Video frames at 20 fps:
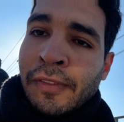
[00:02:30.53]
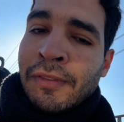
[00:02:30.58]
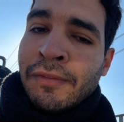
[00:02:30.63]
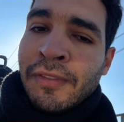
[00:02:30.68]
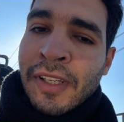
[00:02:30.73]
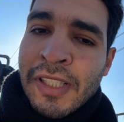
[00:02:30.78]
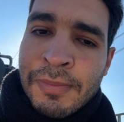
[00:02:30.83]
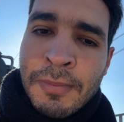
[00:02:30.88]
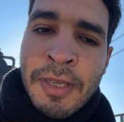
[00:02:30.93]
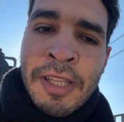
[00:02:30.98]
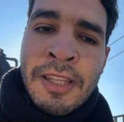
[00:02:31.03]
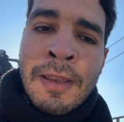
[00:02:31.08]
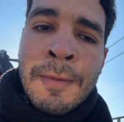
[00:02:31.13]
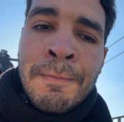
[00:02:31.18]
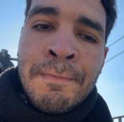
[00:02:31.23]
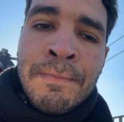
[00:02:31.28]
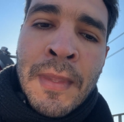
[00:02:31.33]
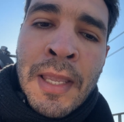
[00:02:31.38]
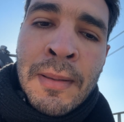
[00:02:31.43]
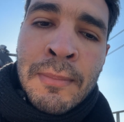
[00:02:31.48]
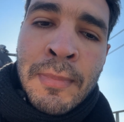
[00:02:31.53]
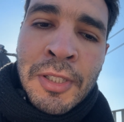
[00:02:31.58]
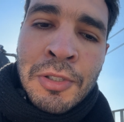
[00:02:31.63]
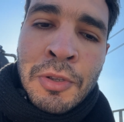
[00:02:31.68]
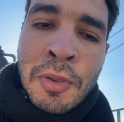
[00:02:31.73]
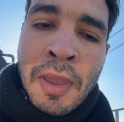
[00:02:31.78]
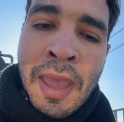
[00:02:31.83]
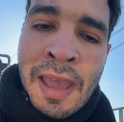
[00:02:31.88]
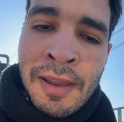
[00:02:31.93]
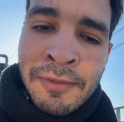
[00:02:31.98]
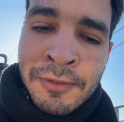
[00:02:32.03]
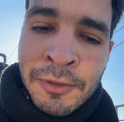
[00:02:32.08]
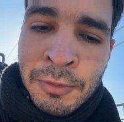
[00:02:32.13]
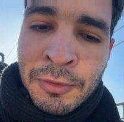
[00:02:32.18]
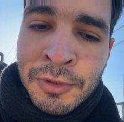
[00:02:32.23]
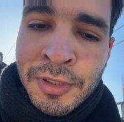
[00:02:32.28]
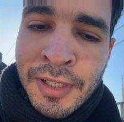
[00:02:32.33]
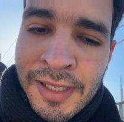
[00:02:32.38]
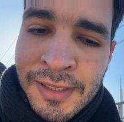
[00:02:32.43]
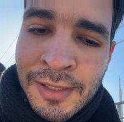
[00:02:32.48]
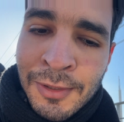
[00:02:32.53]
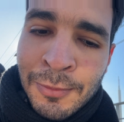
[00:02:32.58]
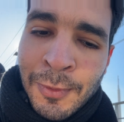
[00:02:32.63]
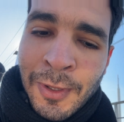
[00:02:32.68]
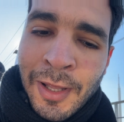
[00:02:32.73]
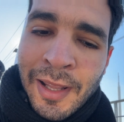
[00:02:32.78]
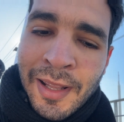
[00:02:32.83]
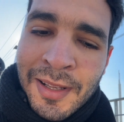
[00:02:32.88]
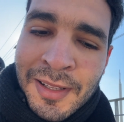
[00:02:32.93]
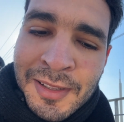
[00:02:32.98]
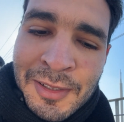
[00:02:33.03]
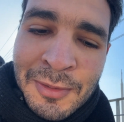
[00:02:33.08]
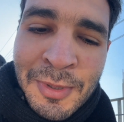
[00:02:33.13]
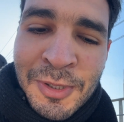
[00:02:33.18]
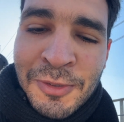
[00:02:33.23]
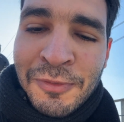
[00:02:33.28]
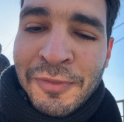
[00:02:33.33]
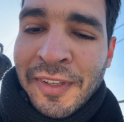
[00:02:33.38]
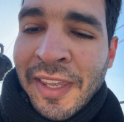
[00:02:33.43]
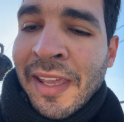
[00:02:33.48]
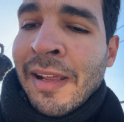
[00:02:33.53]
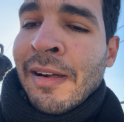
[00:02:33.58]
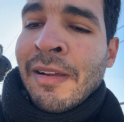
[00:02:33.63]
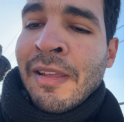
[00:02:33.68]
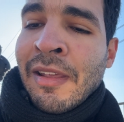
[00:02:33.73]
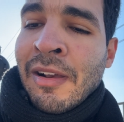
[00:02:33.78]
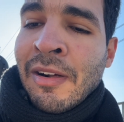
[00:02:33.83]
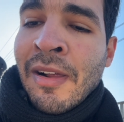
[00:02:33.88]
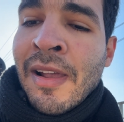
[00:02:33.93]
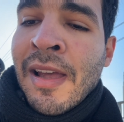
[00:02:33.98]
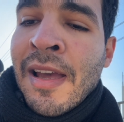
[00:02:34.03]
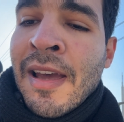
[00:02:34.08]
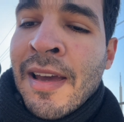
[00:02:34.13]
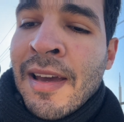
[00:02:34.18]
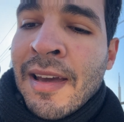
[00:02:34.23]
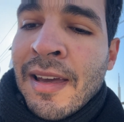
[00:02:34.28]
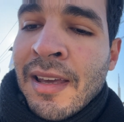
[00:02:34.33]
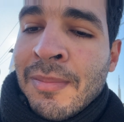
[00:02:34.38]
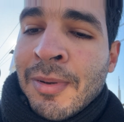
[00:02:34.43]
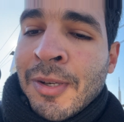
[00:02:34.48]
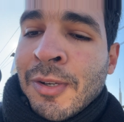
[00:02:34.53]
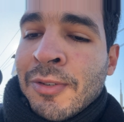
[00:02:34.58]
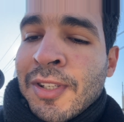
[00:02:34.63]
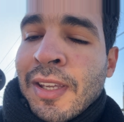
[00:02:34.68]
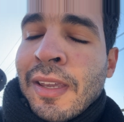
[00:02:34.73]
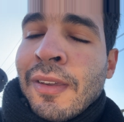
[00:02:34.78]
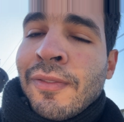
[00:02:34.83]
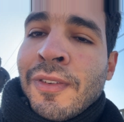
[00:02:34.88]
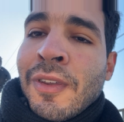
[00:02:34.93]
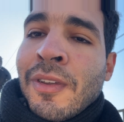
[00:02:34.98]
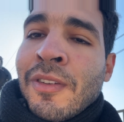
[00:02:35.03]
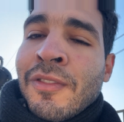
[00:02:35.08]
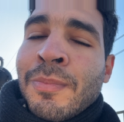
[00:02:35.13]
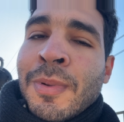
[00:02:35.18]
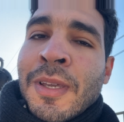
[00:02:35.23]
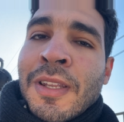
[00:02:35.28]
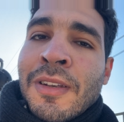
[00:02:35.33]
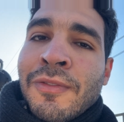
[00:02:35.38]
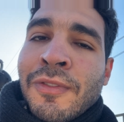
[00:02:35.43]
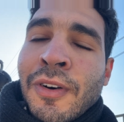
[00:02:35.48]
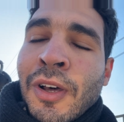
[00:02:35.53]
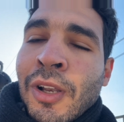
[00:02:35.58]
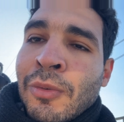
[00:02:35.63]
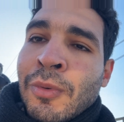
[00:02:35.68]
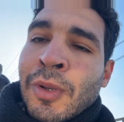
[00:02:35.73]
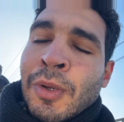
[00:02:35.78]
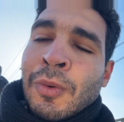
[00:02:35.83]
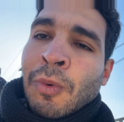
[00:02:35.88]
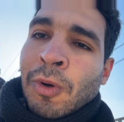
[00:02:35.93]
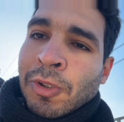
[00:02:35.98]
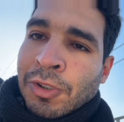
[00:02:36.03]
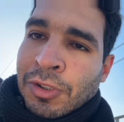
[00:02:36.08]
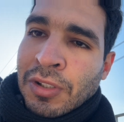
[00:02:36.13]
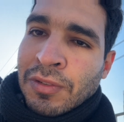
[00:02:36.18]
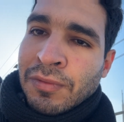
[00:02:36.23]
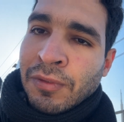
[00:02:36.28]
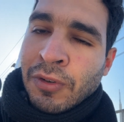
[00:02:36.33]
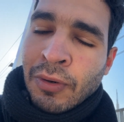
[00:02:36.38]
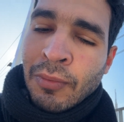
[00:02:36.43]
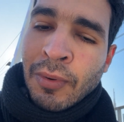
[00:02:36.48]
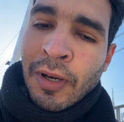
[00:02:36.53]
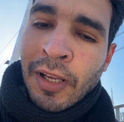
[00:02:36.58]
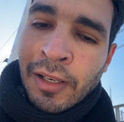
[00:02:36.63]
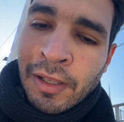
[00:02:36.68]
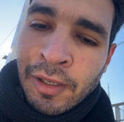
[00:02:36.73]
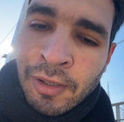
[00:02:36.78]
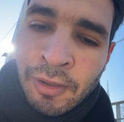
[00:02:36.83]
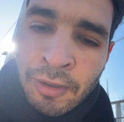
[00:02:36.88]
investment, but you have to trade it with a little bit of care here, because if you have been following watches for a while, you